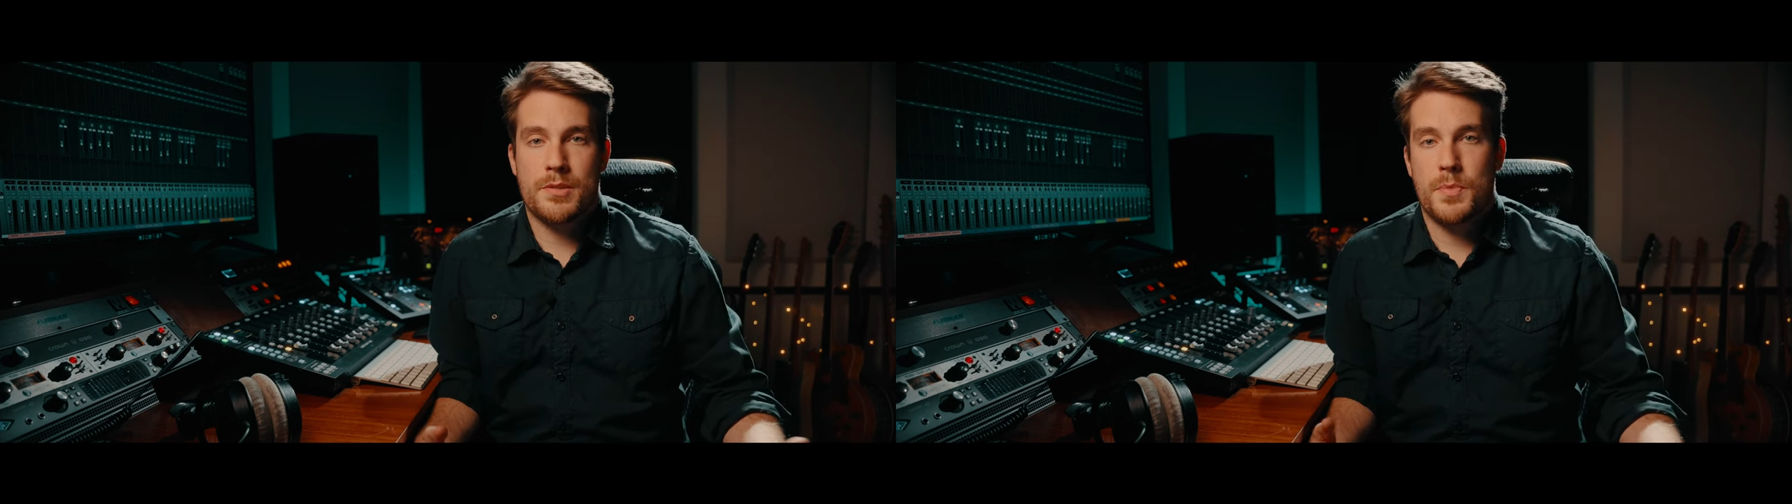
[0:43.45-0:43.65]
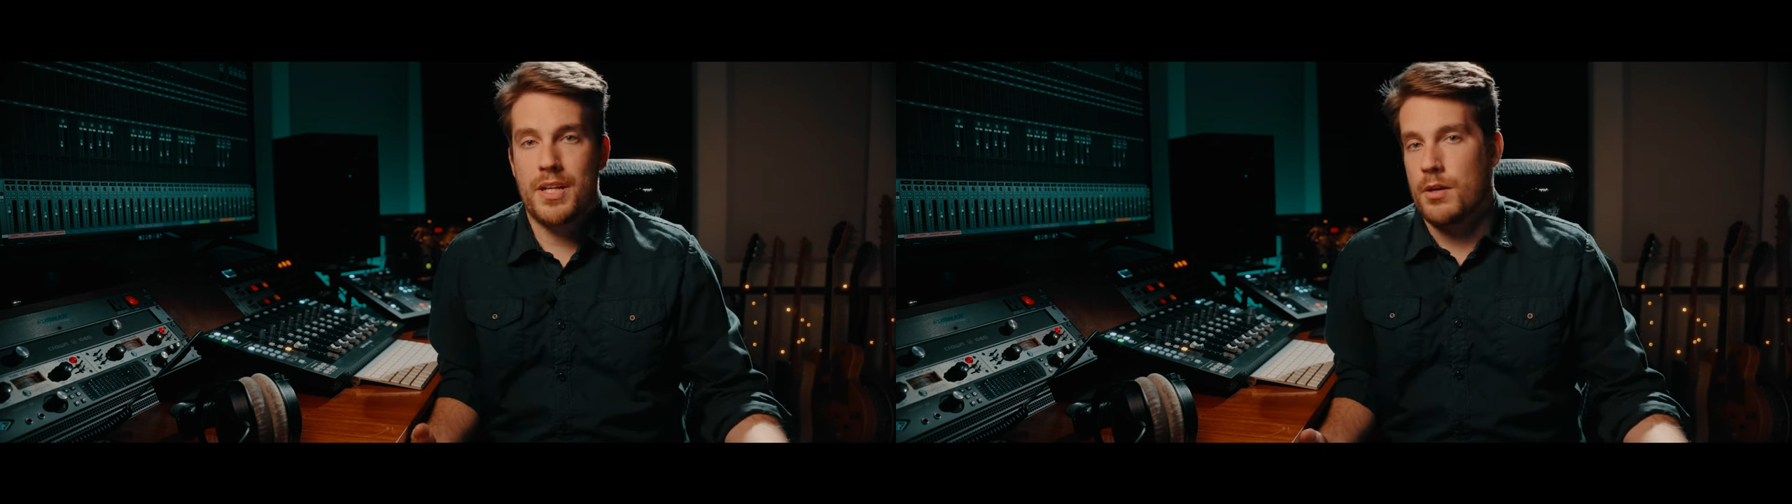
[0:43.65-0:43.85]

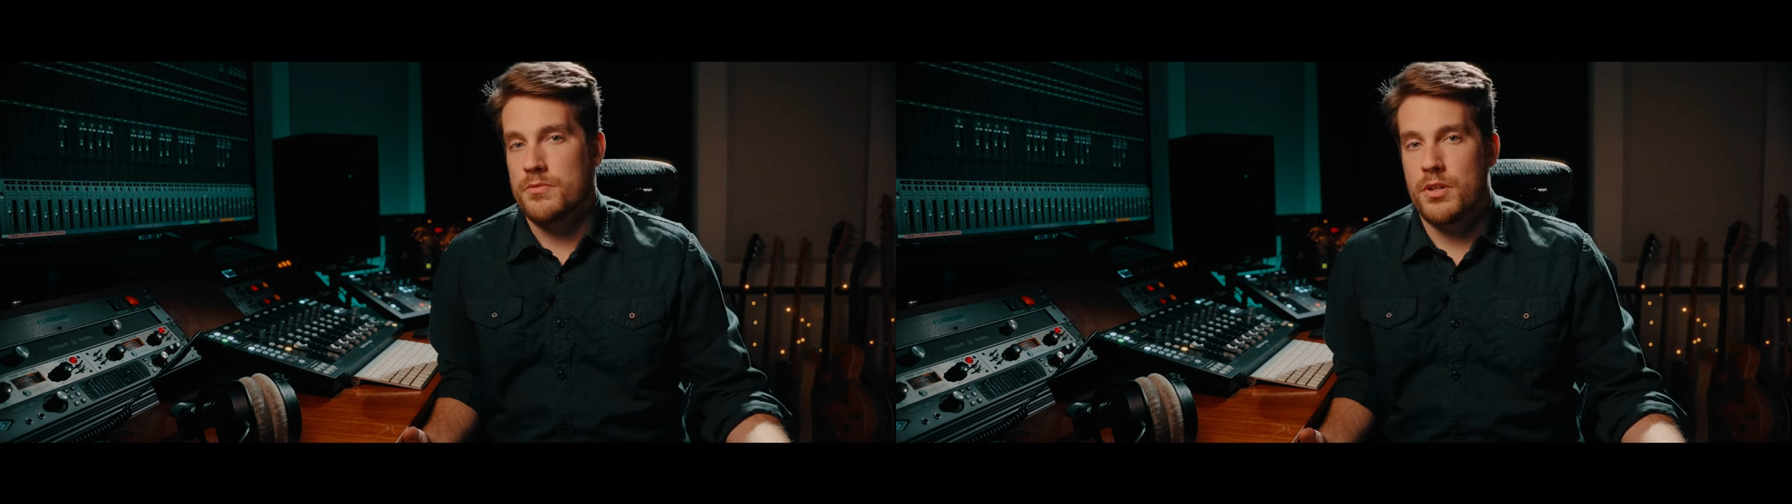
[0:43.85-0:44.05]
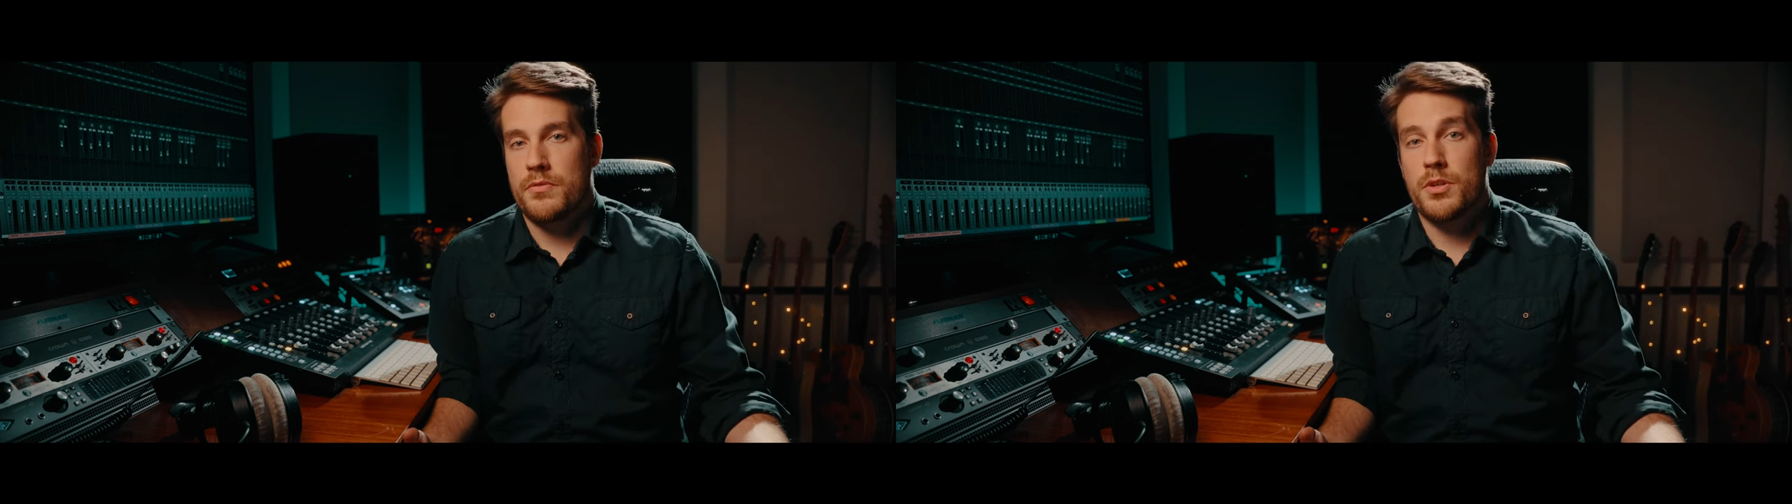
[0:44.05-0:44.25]
It's been
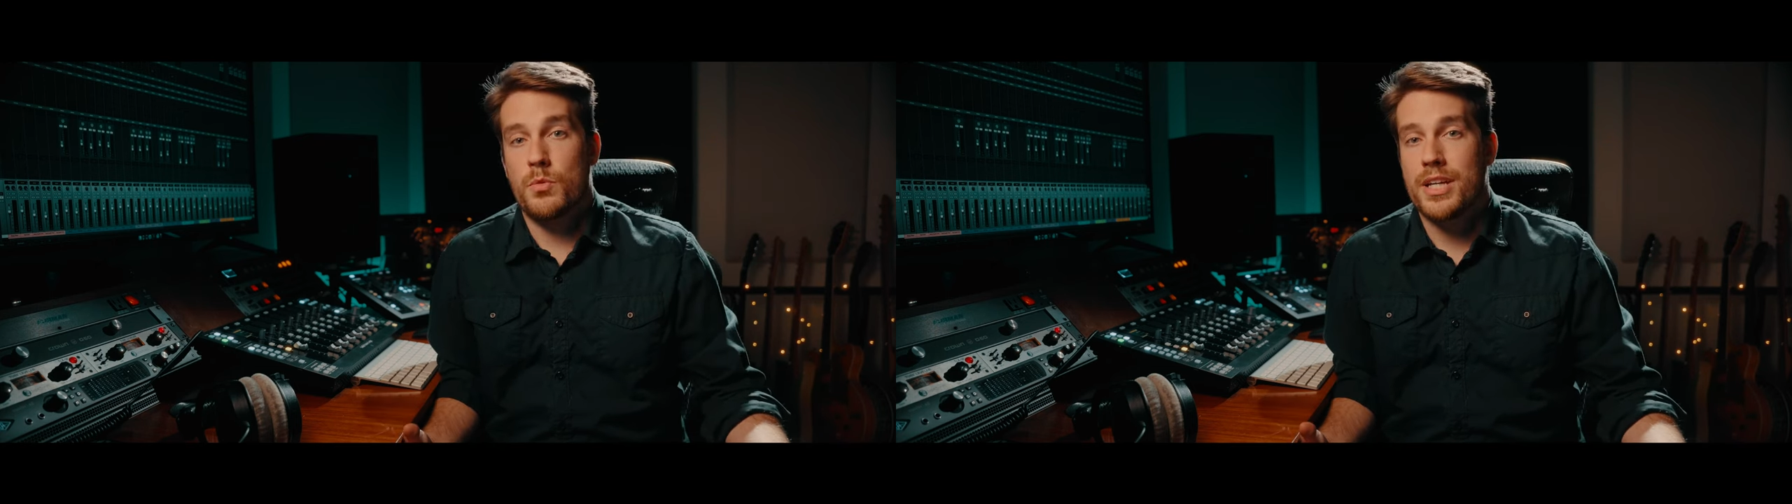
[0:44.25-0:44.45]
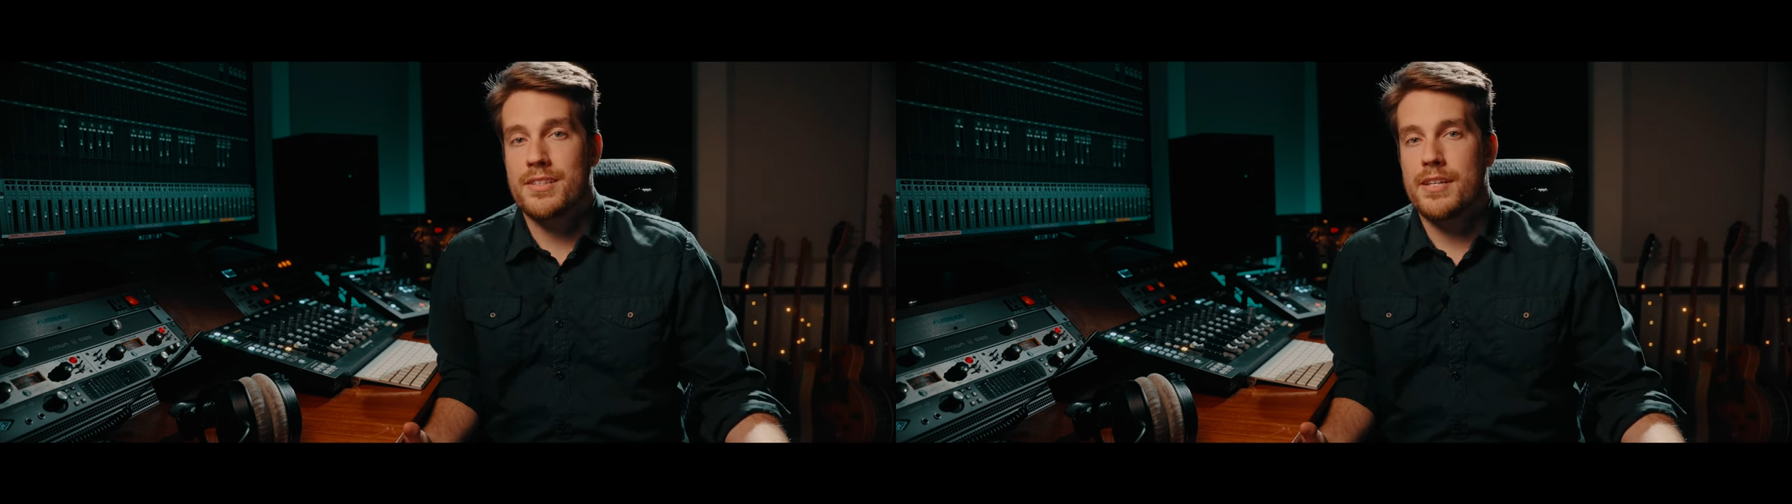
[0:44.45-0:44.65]
out for a few weeks